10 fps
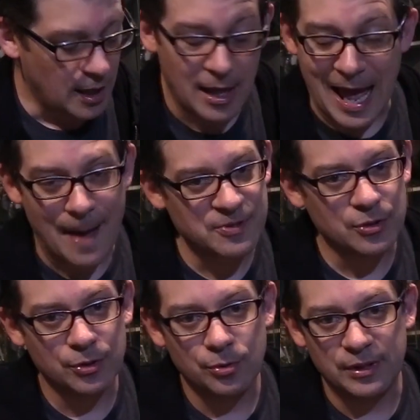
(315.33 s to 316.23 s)

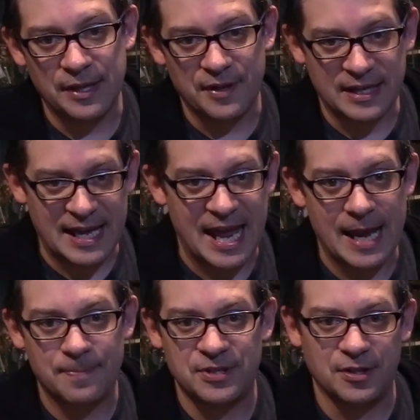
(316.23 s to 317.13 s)
Absolutely, the
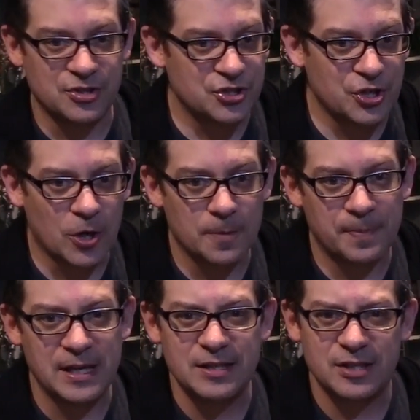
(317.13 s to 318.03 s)
capes and the skirt
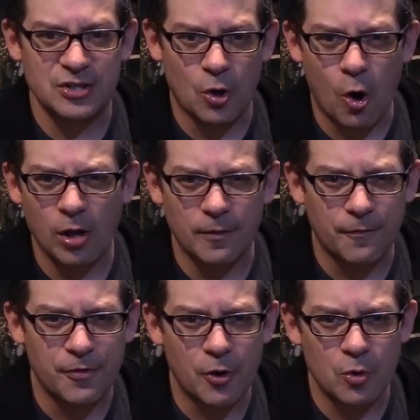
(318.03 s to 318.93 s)
pieces, all
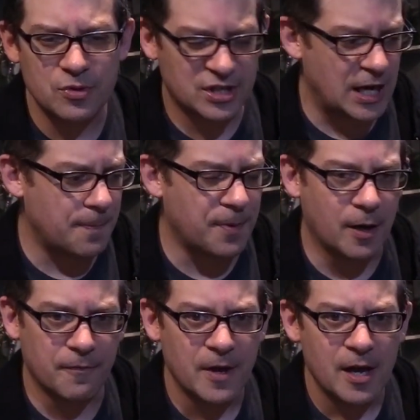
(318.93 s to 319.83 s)
of those type
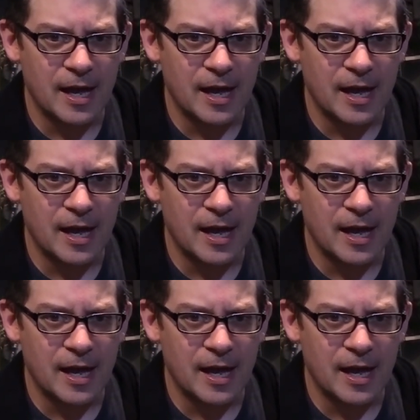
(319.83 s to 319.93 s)
of